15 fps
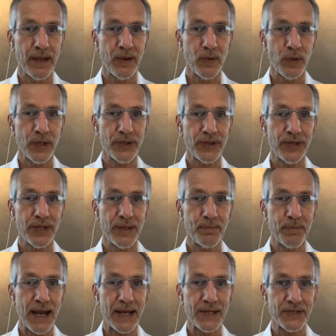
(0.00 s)
what the
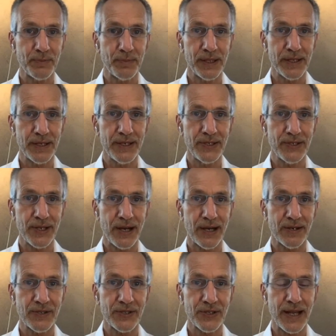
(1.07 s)
possibilities are
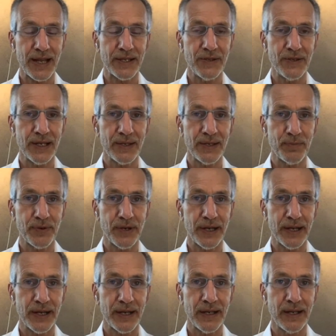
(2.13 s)
so that you can
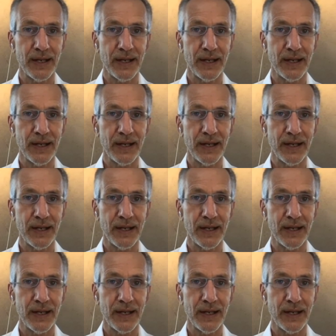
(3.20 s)
bring